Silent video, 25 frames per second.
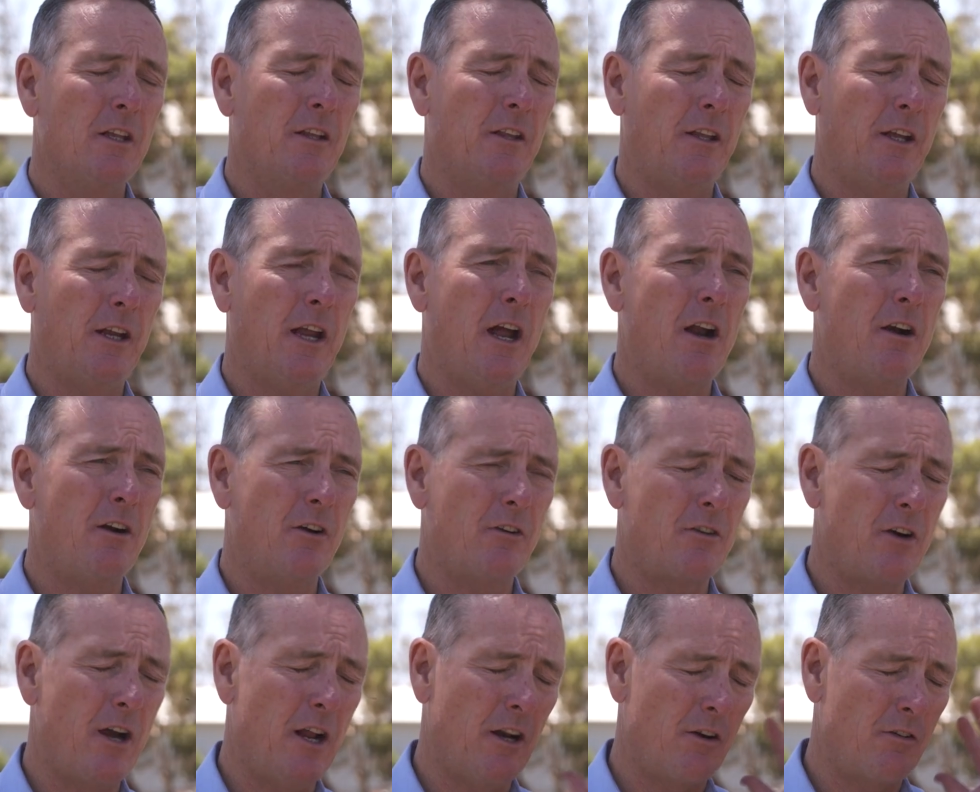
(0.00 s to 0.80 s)
the
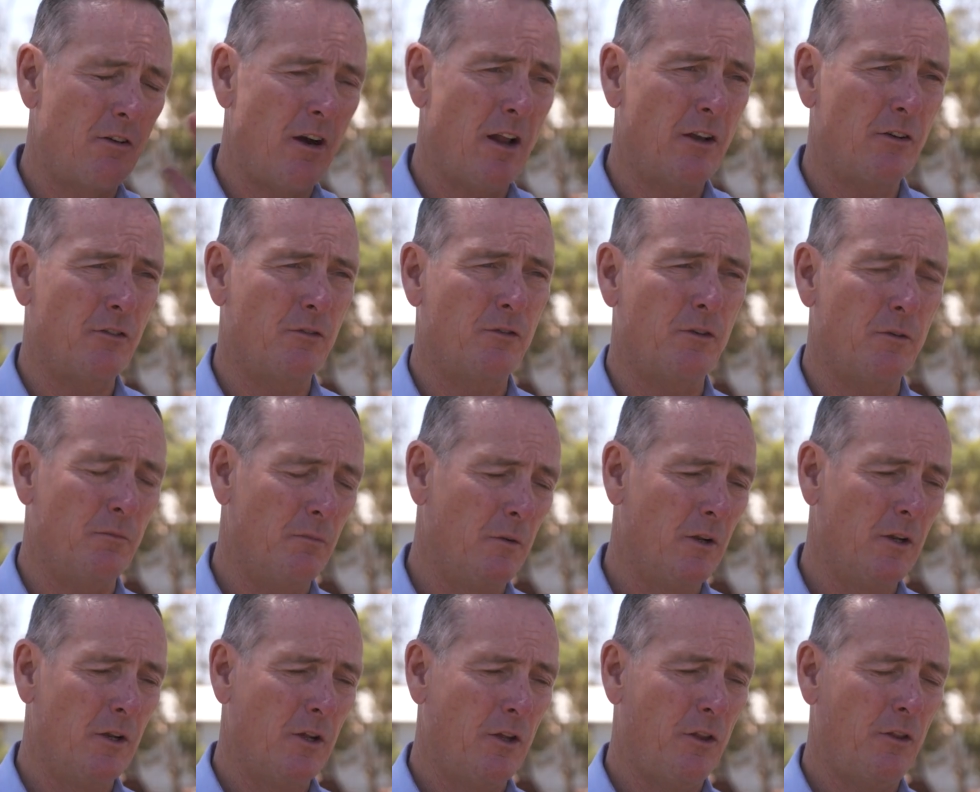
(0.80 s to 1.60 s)
current drought runs from
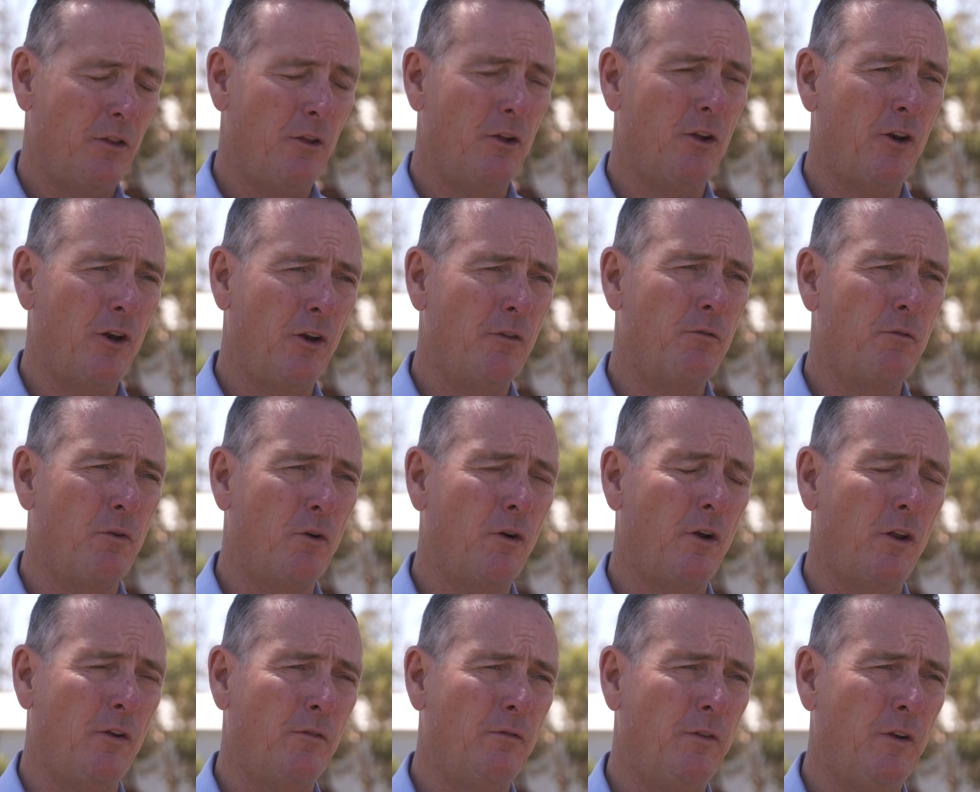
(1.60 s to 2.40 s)
thirteen,
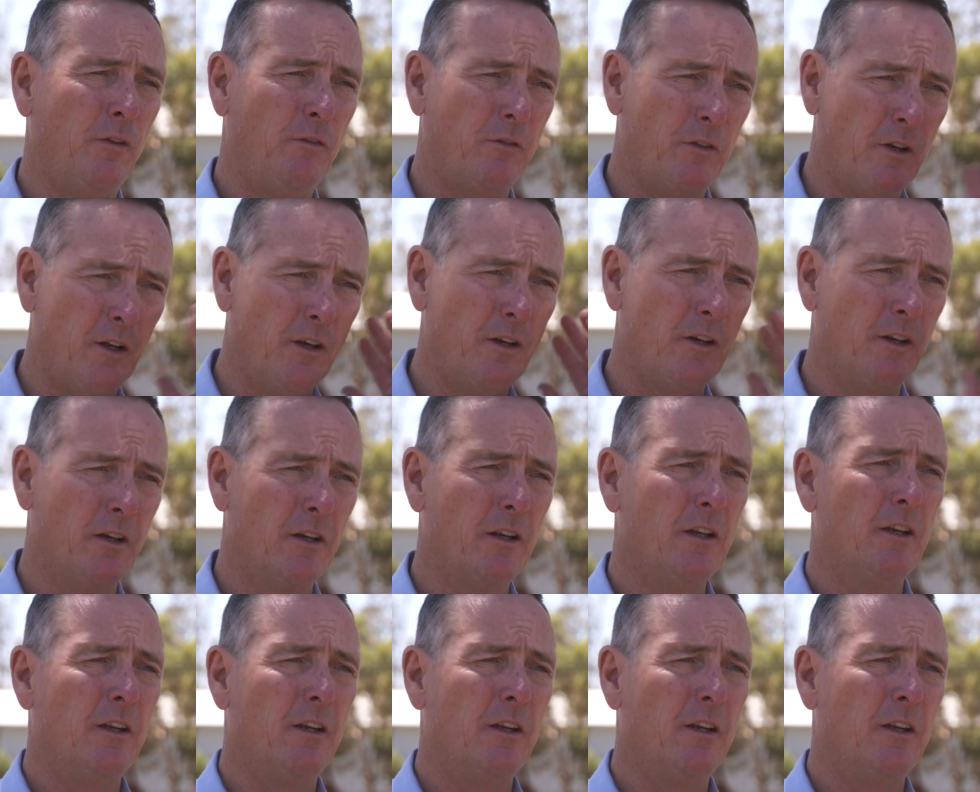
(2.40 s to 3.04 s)
fourteen, fifteen,